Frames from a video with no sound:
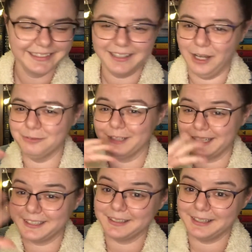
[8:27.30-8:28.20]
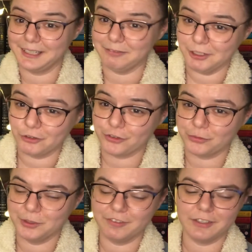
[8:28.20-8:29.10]
of like the
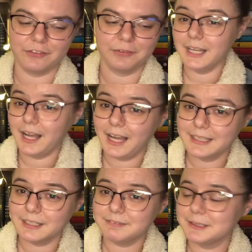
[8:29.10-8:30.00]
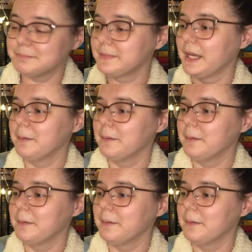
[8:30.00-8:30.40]
Avengers movies. I love them.